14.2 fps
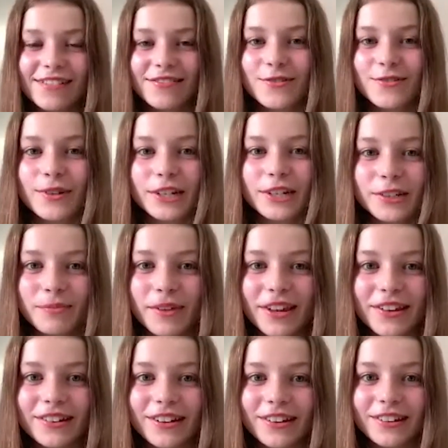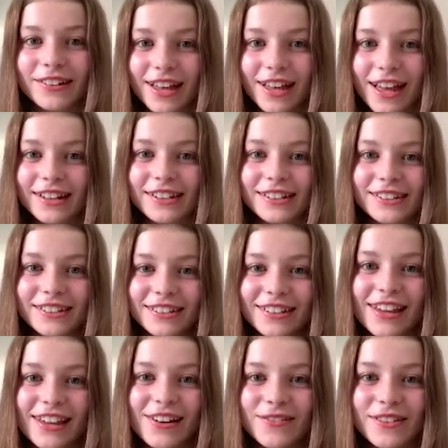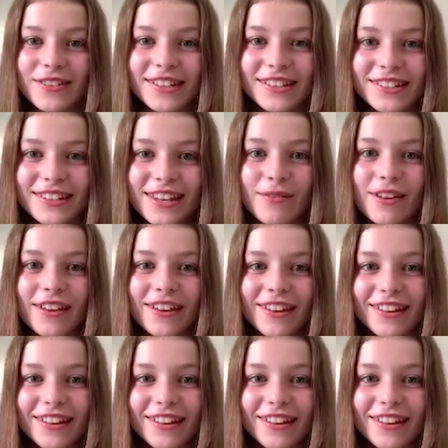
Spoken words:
all wished me good luck and they can't wait to see me.